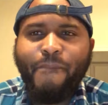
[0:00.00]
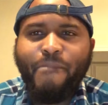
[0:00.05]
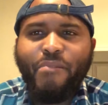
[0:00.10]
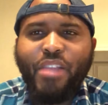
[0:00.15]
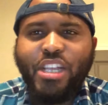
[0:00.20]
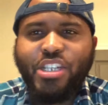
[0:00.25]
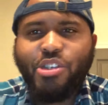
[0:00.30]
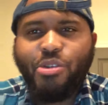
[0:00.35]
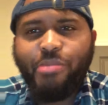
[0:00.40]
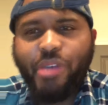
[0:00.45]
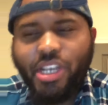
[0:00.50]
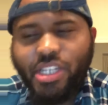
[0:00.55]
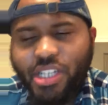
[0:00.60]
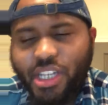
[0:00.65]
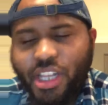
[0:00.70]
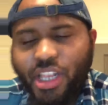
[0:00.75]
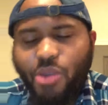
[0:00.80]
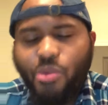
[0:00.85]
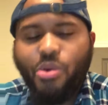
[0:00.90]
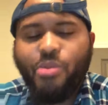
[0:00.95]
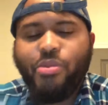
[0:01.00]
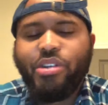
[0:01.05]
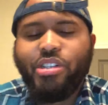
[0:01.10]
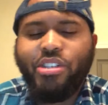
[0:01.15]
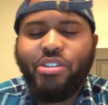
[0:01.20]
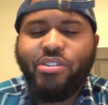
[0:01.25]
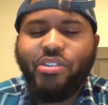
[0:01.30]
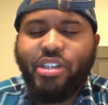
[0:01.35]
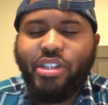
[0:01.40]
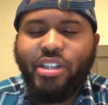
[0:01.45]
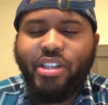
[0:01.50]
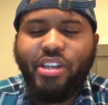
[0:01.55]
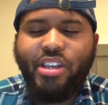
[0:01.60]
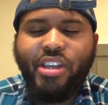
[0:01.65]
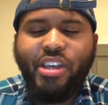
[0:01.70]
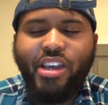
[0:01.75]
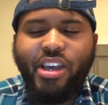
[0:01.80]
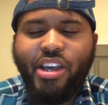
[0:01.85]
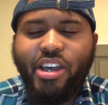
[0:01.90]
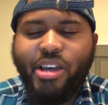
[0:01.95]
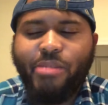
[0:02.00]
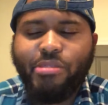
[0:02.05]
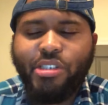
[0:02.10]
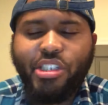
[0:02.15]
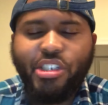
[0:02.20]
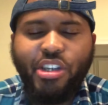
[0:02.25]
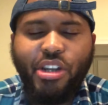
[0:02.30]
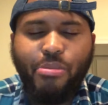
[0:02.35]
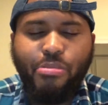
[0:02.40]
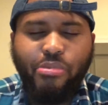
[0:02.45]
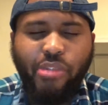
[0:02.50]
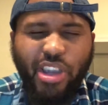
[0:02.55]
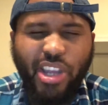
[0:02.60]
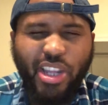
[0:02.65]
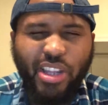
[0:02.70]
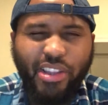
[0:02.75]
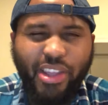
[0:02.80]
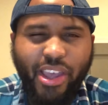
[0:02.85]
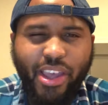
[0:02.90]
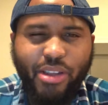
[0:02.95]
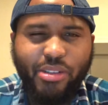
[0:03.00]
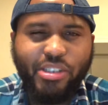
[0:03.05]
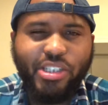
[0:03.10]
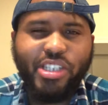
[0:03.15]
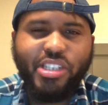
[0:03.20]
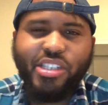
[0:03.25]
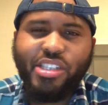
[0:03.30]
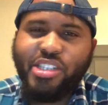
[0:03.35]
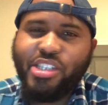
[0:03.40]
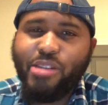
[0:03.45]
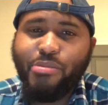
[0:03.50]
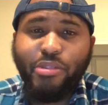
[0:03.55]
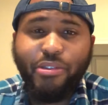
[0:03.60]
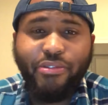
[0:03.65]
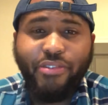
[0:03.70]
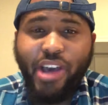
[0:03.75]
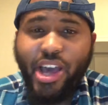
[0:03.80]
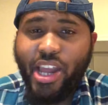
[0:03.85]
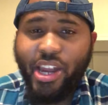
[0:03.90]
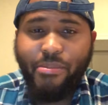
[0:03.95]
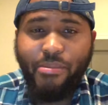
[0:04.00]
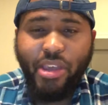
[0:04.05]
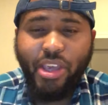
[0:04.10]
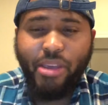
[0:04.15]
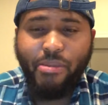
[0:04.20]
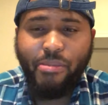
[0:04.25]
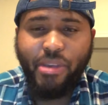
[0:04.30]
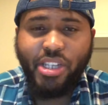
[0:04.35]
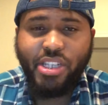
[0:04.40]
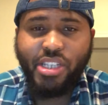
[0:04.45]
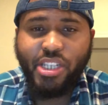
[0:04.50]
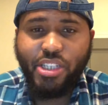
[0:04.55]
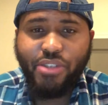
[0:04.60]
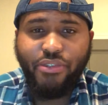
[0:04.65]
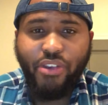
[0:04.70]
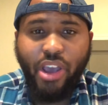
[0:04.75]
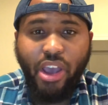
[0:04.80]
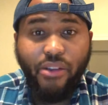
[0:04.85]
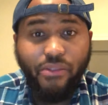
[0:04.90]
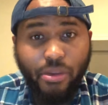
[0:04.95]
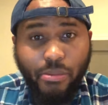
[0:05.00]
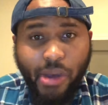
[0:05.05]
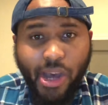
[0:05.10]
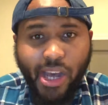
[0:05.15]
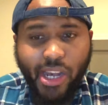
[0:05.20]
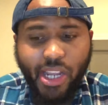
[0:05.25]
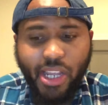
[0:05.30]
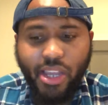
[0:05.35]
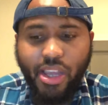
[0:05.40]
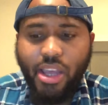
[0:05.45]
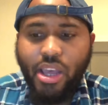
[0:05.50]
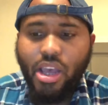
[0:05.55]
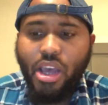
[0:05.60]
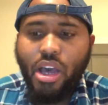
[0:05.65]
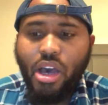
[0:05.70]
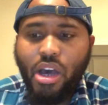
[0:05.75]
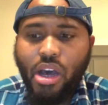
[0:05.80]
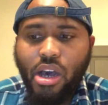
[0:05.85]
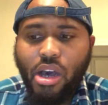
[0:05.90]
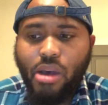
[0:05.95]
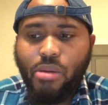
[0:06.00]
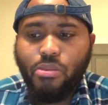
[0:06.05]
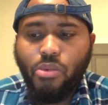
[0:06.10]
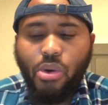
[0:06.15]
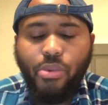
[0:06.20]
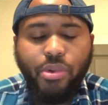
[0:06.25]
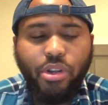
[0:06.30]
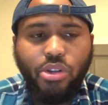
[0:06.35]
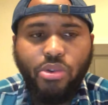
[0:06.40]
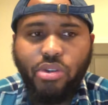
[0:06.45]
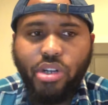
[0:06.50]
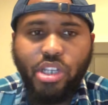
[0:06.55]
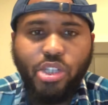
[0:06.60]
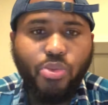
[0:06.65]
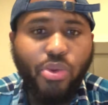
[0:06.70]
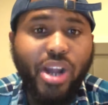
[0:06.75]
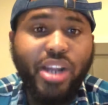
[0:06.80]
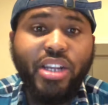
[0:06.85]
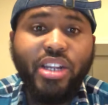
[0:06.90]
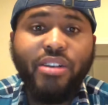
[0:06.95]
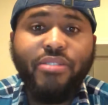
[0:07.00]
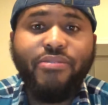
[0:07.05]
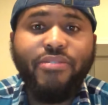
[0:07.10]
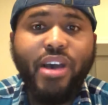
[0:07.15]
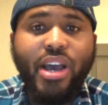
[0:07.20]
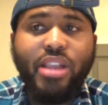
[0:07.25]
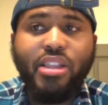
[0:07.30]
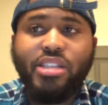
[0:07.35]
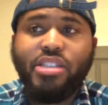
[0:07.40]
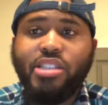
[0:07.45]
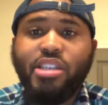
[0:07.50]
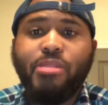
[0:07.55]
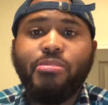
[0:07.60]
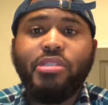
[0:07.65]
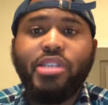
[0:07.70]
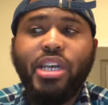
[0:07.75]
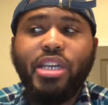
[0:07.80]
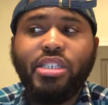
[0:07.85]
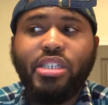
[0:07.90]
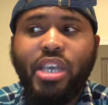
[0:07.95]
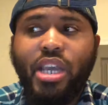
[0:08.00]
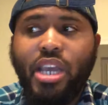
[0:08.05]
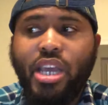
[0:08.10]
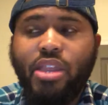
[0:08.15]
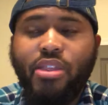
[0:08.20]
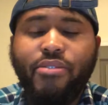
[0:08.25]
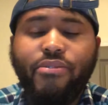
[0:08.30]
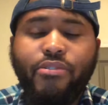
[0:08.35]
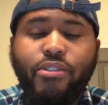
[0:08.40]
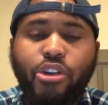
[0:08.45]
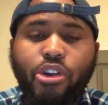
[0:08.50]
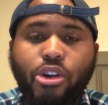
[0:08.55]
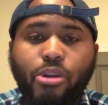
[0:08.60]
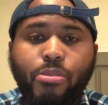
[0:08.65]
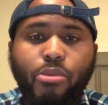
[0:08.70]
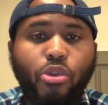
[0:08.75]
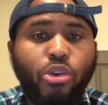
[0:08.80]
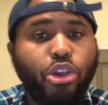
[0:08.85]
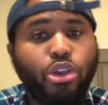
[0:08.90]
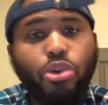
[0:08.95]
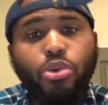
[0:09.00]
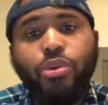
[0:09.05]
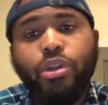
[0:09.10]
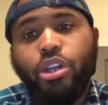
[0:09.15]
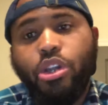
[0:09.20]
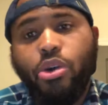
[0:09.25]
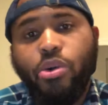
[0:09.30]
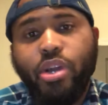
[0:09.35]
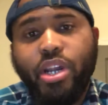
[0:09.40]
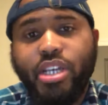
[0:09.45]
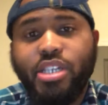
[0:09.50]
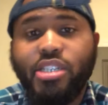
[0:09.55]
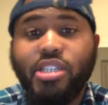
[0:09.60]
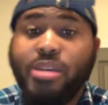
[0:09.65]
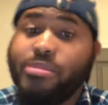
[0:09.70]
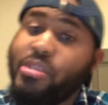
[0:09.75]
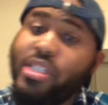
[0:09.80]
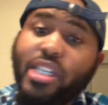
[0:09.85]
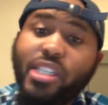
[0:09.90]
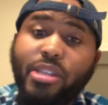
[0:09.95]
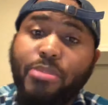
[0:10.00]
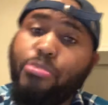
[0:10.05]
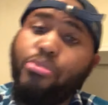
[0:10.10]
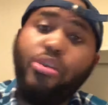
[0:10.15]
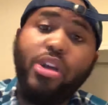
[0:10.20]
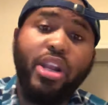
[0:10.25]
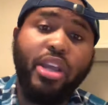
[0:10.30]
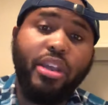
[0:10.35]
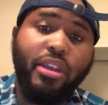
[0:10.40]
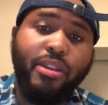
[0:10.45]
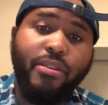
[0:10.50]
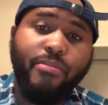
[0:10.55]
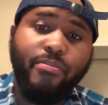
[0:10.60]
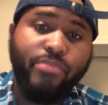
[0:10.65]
So basically what we're doing, I'm just going to break it down just to simplify it and make it make sense for everybody. What we're doing is we're identifying the subject and the verb, or you would know it as subject and predicate.